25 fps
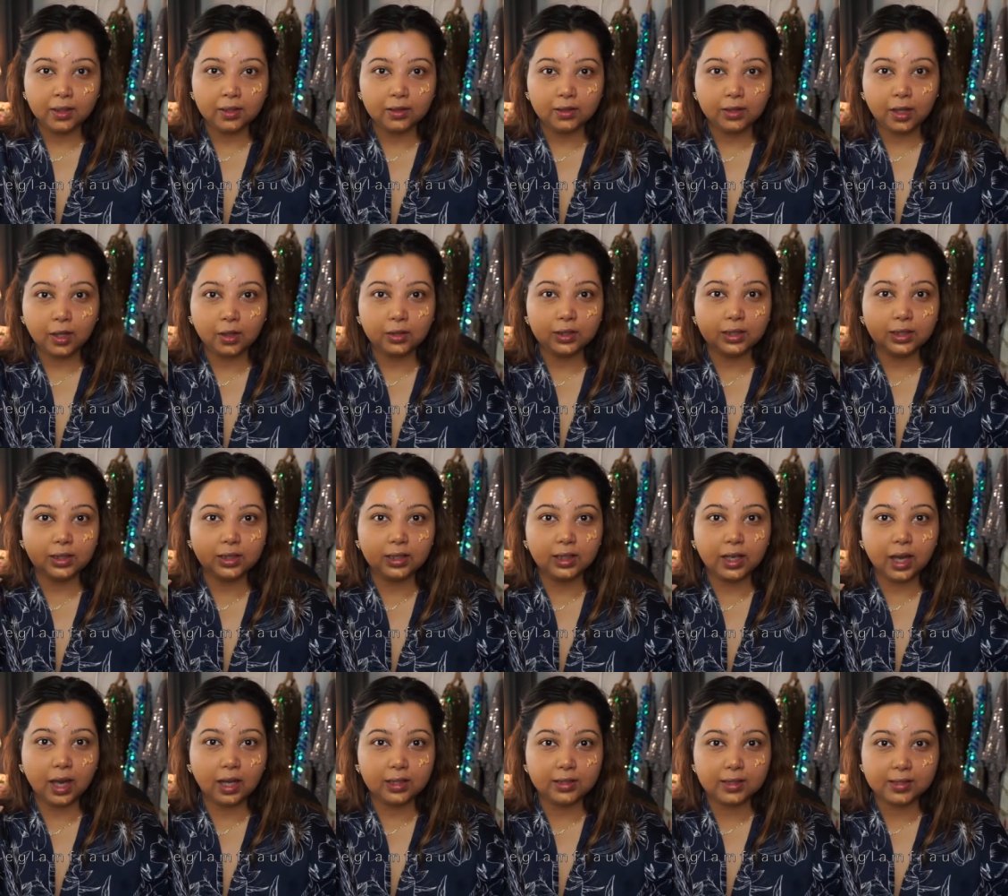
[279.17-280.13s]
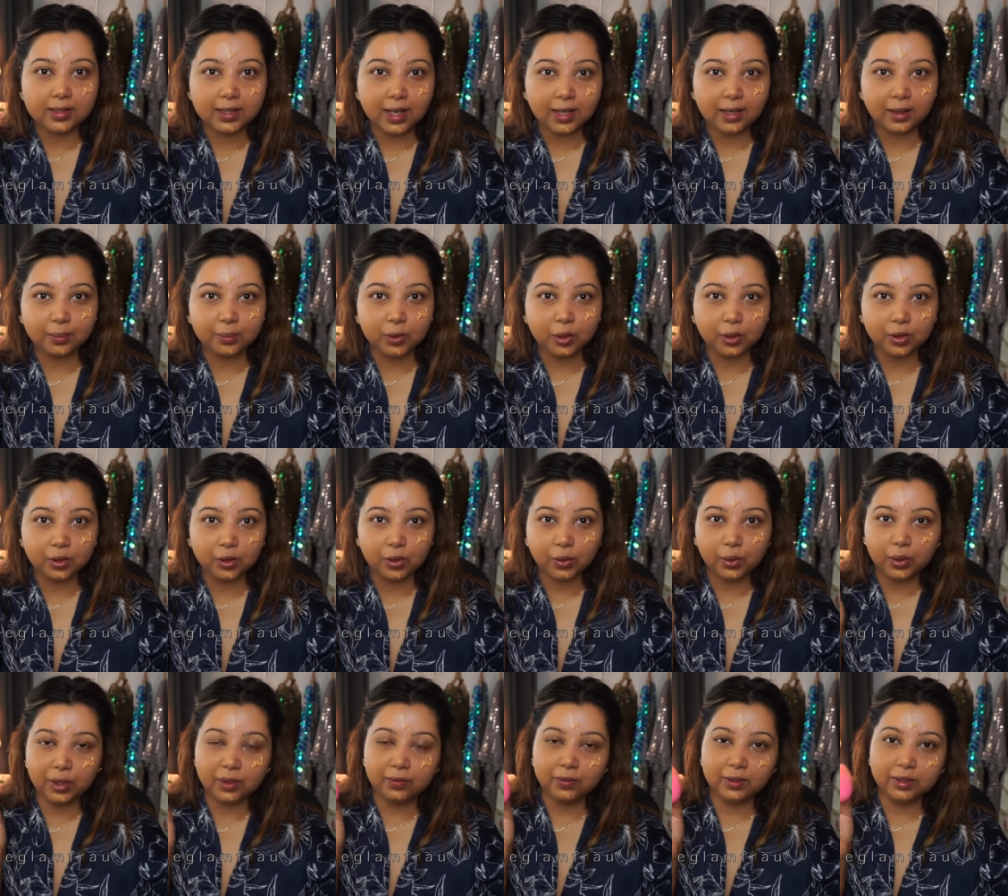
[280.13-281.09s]
Now the other side, I'm going to go
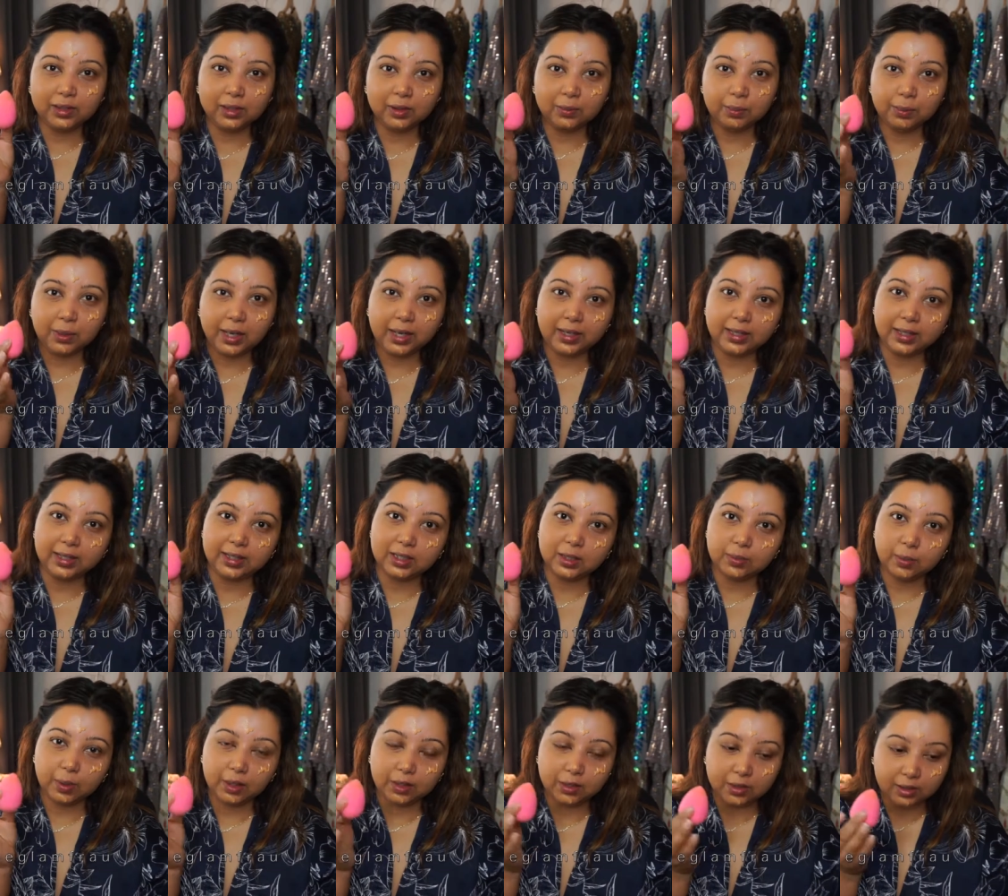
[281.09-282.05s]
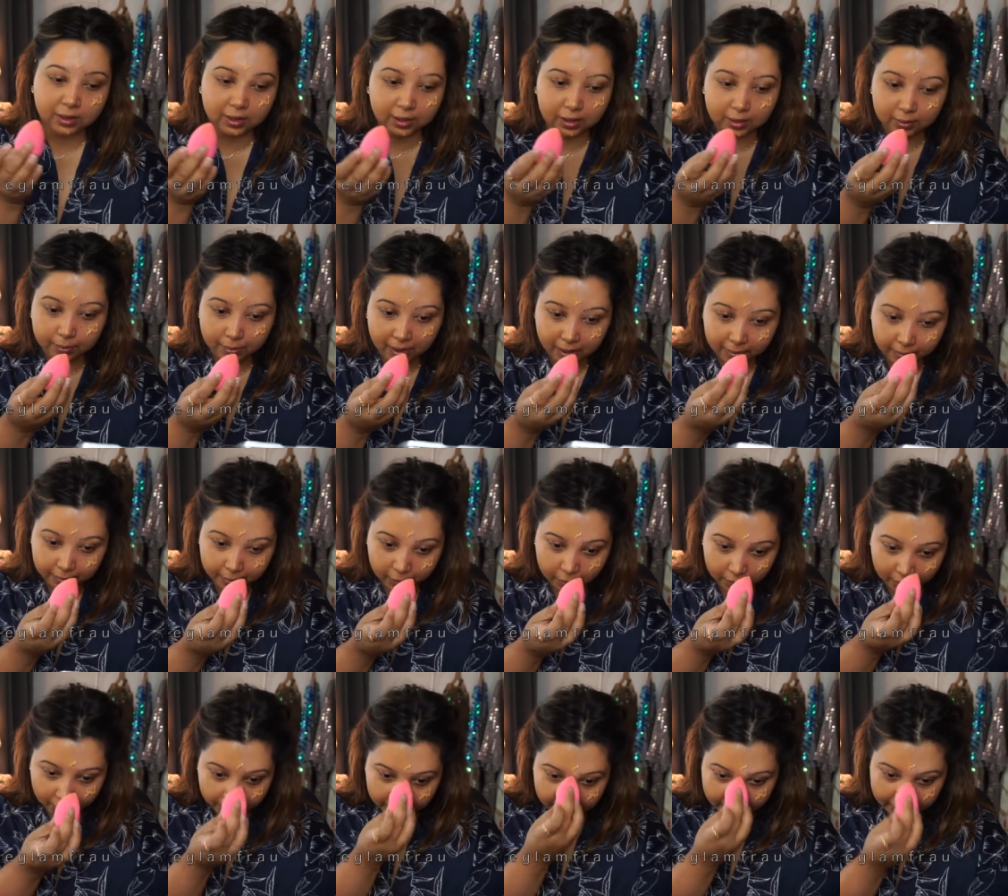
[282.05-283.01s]
in with a blending sponge. This is my
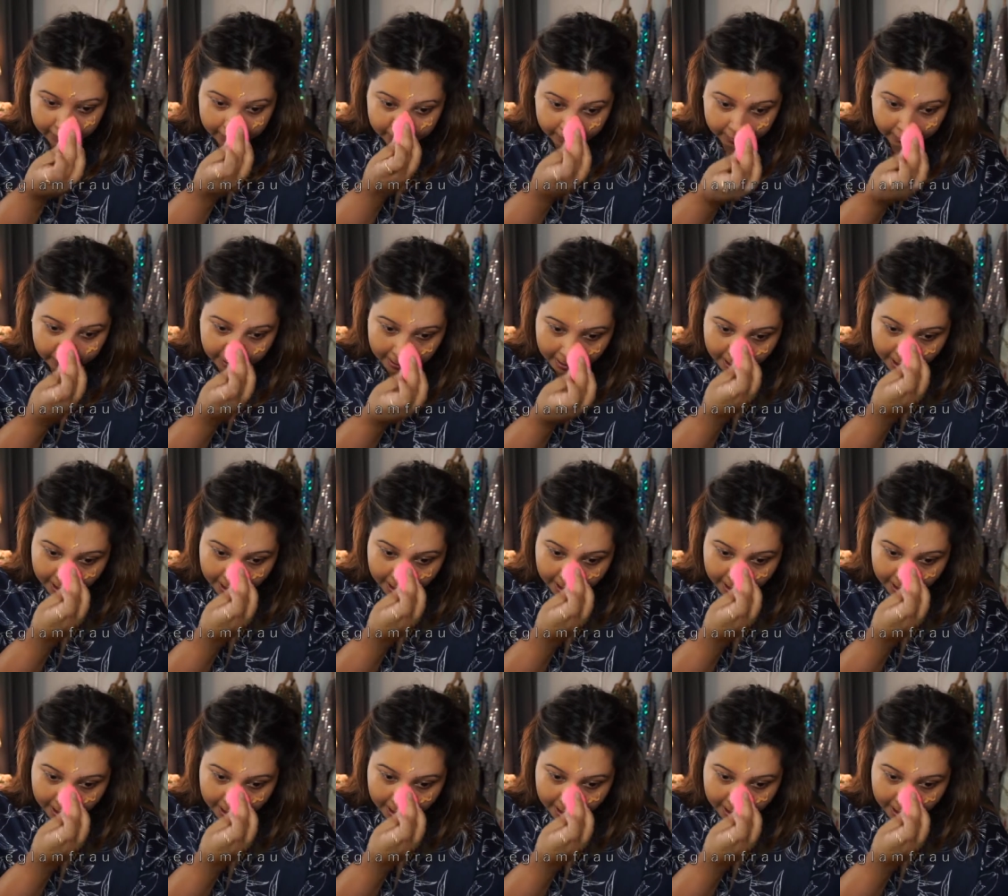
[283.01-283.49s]
beauty blender.